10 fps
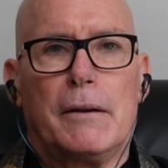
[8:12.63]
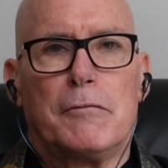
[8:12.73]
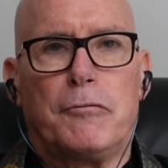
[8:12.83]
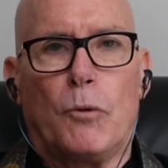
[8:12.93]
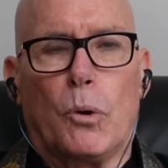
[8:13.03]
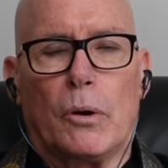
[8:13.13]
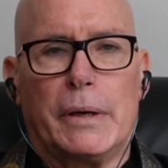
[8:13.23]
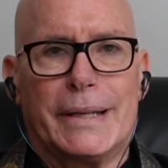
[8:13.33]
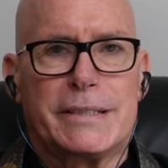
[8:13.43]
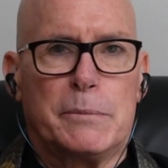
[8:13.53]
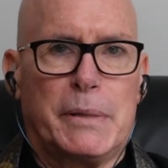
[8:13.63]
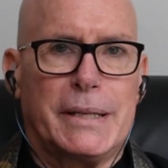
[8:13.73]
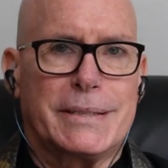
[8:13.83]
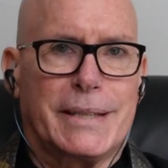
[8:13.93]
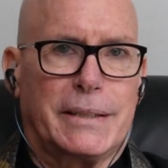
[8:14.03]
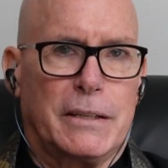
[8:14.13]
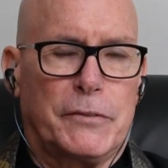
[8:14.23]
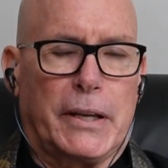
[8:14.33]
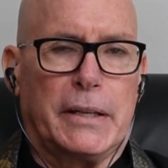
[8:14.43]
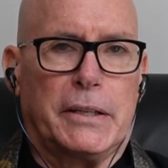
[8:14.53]
for it to be
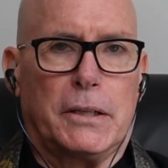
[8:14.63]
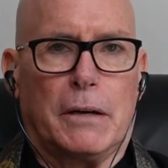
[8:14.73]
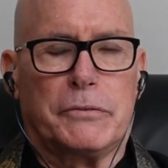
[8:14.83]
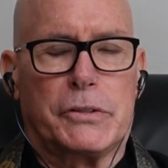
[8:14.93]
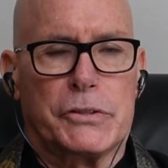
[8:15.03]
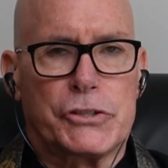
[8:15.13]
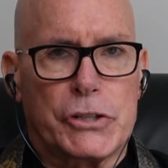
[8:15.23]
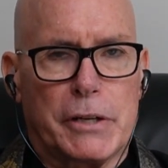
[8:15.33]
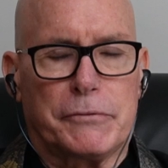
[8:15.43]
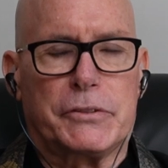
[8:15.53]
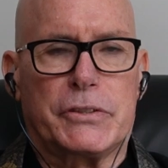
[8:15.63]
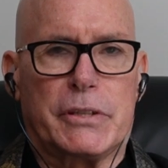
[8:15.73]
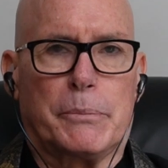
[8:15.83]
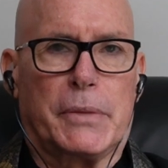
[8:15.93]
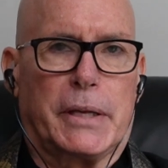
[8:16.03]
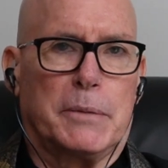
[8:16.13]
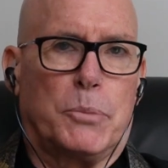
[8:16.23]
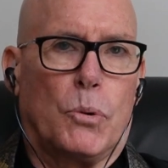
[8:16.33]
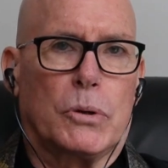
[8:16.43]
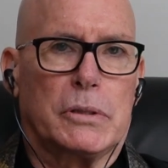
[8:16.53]
significant enough to shift something
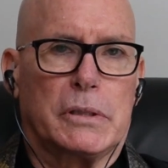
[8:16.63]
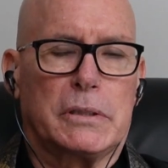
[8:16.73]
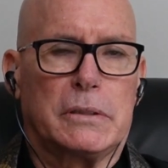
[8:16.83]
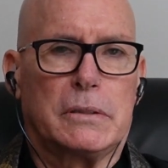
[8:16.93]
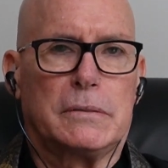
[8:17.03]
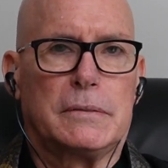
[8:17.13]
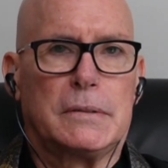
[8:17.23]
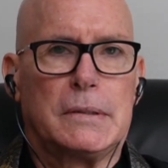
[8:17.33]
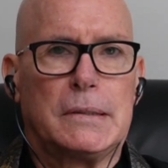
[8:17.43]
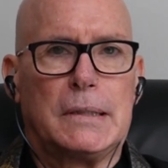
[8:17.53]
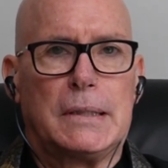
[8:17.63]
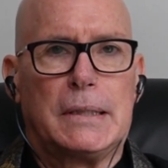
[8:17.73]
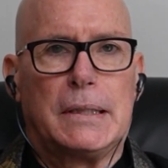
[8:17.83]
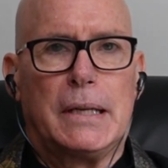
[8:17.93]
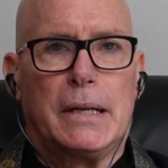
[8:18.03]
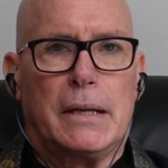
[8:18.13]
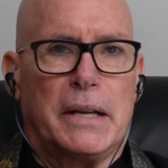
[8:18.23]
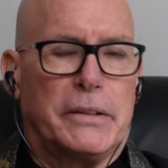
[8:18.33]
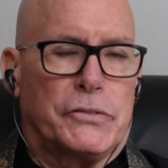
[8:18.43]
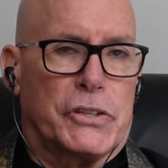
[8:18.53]
important.
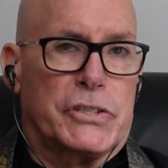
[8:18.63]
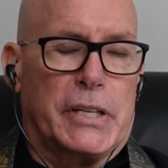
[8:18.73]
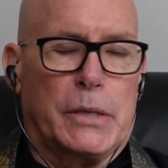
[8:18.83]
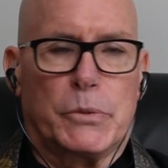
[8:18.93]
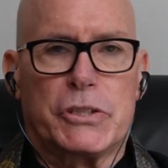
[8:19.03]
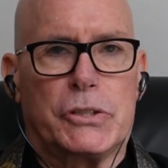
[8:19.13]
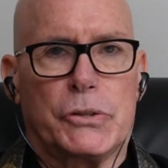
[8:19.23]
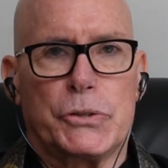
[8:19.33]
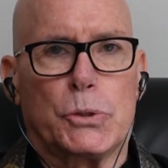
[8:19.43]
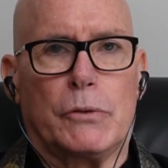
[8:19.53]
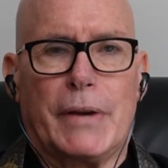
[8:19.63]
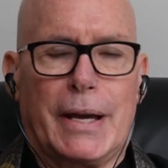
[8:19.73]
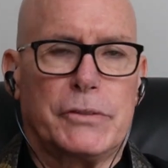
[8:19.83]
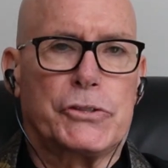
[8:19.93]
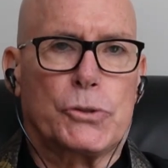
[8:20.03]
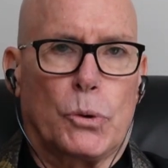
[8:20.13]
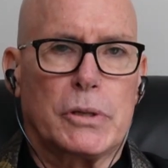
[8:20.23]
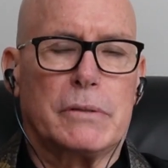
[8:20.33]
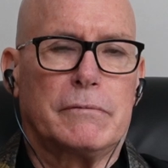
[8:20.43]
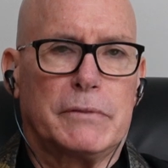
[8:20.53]
And I've just seen with students who have had
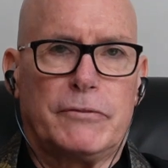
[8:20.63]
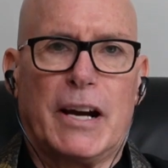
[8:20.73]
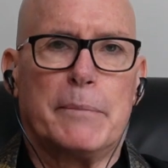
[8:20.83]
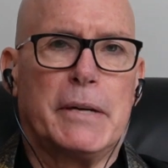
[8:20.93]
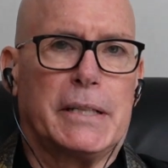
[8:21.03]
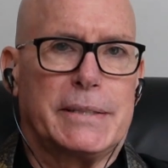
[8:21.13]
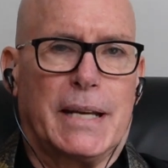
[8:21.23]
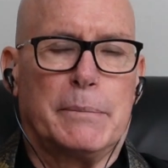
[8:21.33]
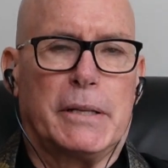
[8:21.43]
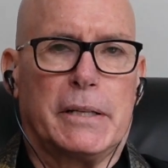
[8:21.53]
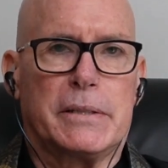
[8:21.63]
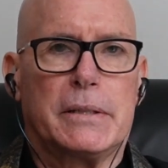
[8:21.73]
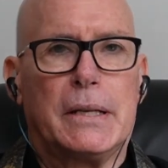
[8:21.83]
short 5-minute, 10-minute